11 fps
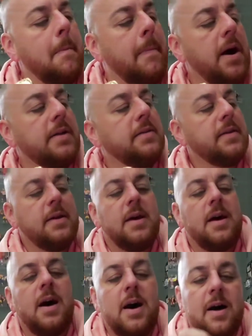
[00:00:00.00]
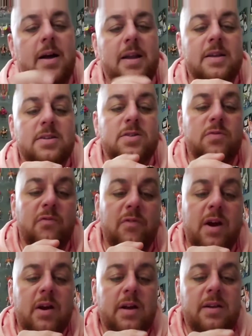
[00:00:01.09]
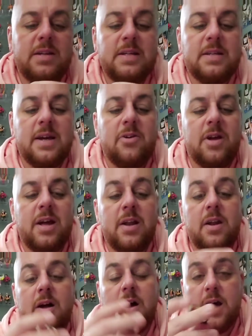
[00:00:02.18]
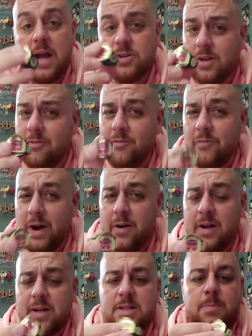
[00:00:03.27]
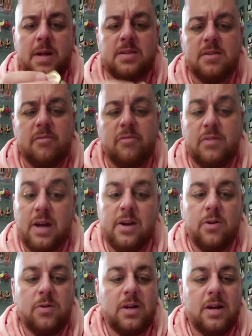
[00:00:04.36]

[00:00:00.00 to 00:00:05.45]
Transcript: but it is very detailed and actually a very expensive title.